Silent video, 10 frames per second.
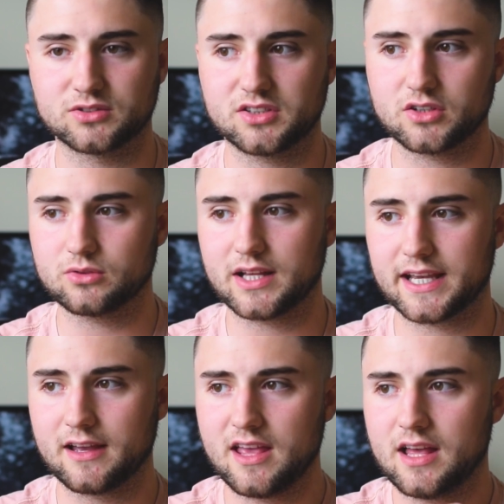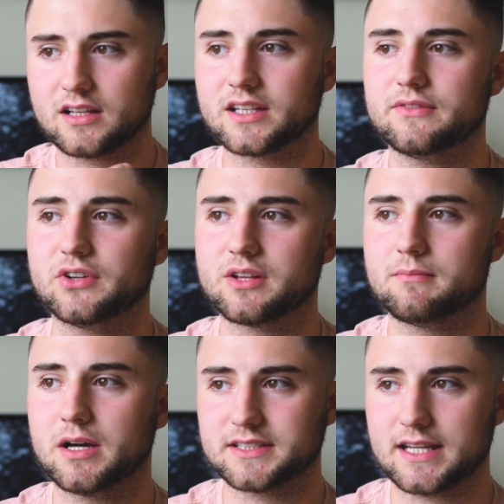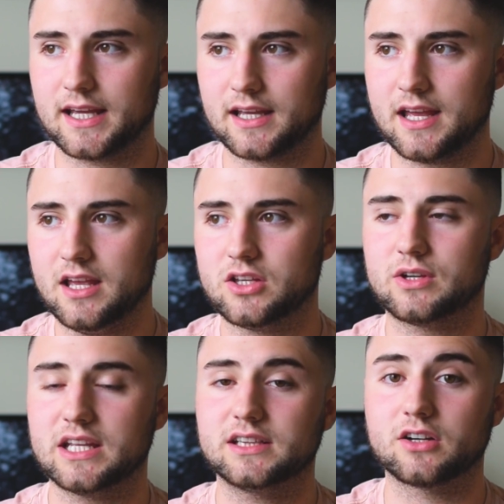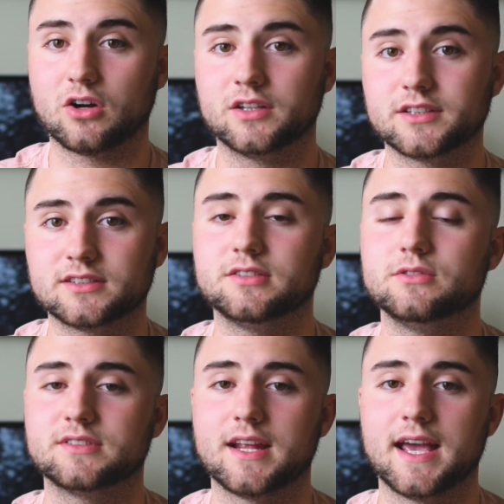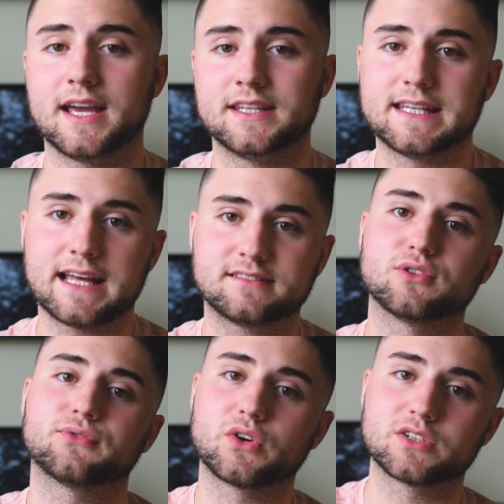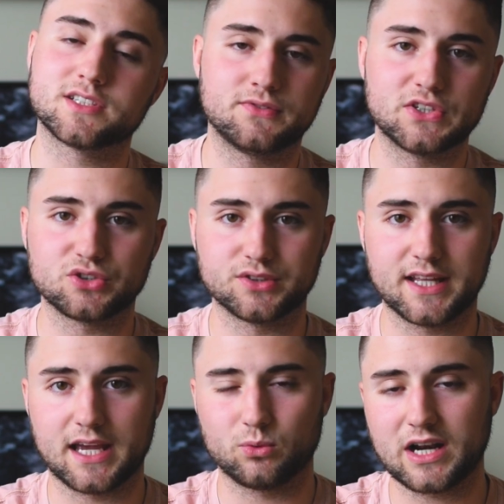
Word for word: So you like leave on the Monday, you get there on the Tuesday, and then that's your first official day.